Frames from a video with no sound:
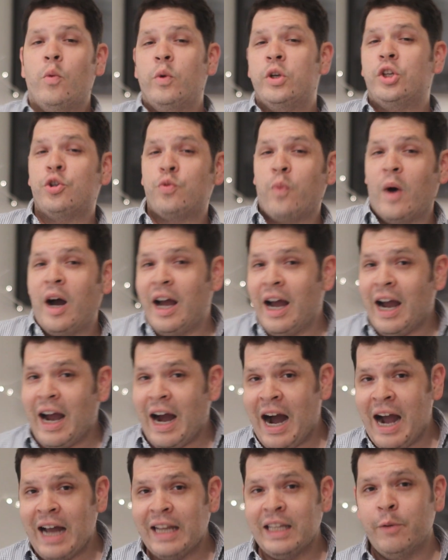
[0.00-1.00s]
which is why I
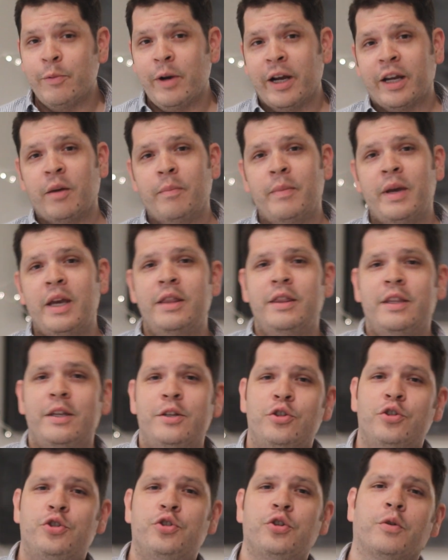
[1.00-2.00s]
highly recommend
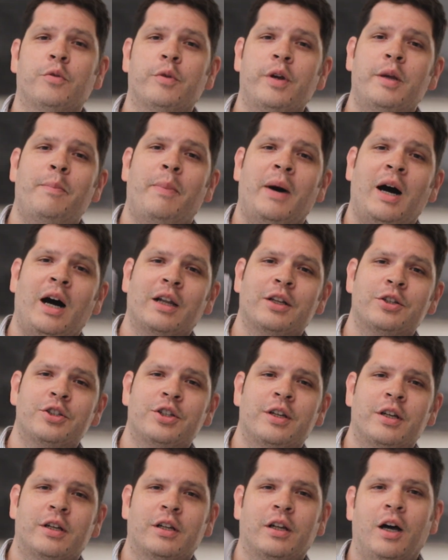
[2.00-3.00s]
these jewelry
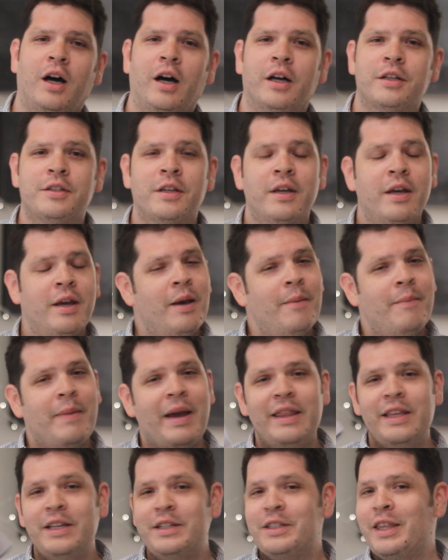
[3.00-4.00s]
polishing cloths.
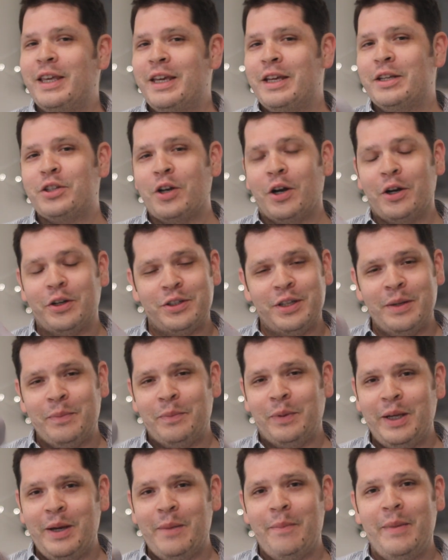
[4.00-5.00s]
Man, these things are
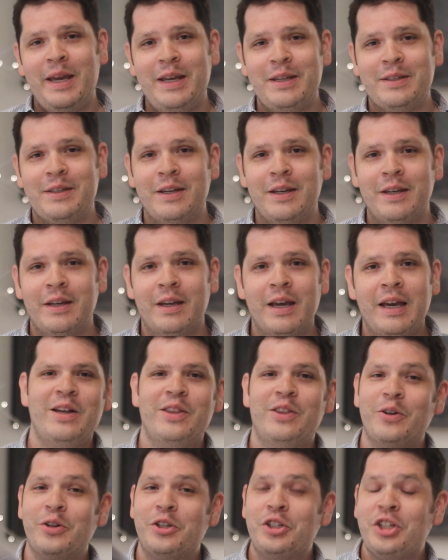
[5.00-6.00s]
simply amazing.
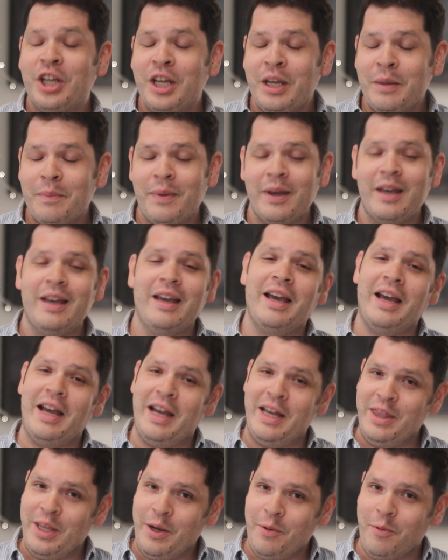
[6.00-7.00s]
They're cheap
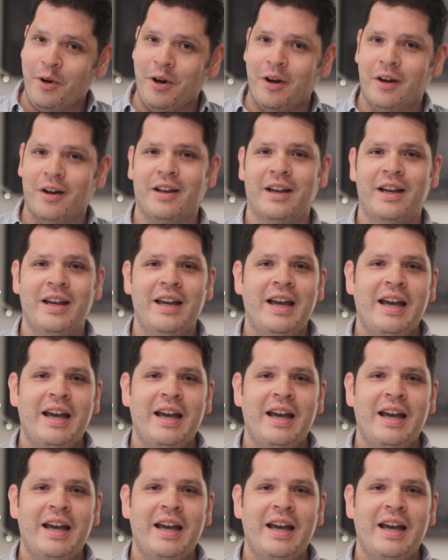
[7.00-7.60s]
and they work.